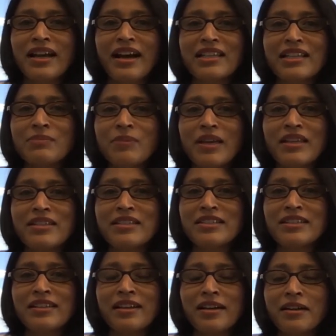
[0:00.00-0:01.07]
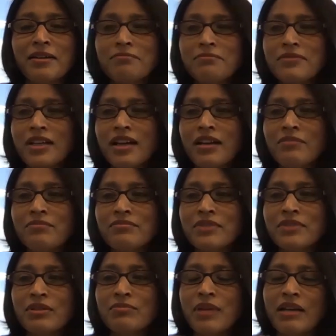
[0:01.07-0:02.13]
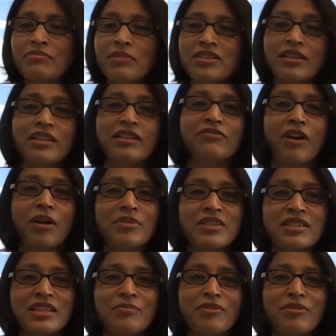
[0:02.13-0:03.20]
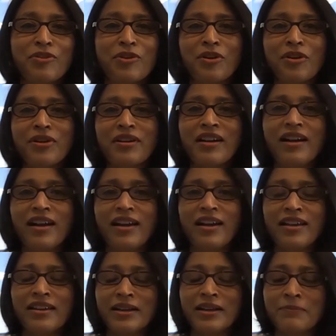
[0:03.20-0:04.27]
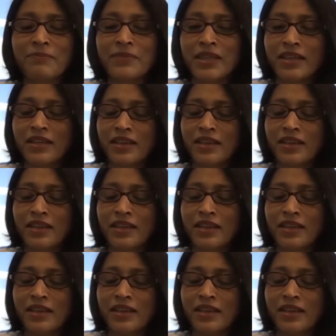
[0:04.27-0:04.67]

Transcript: I spent um, um you know I studied pharmacy before I um,